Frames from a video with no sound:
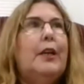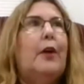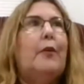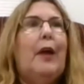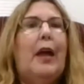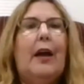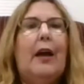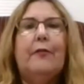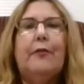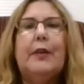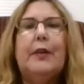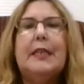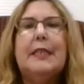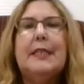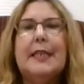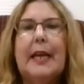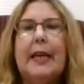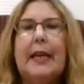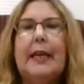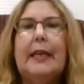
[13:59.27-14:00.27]

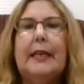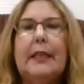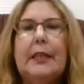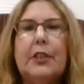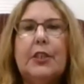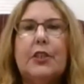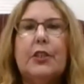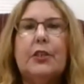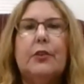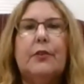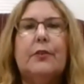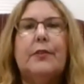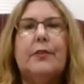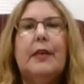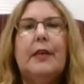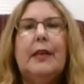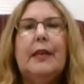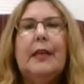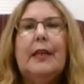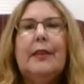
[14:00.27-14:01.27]
everyday issues
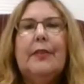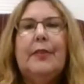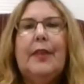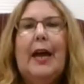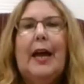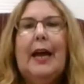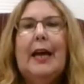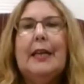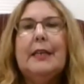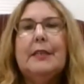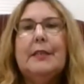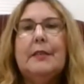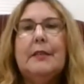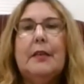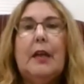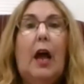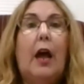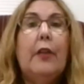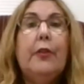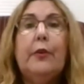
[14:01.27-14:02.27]
that
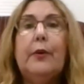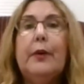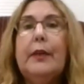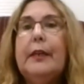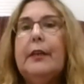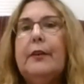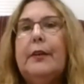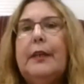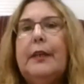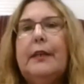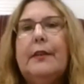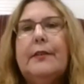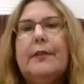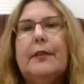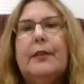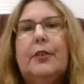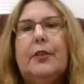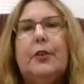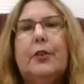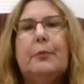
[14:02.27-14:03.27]
other areas
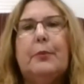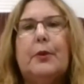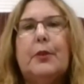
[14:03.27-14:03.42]
in Huber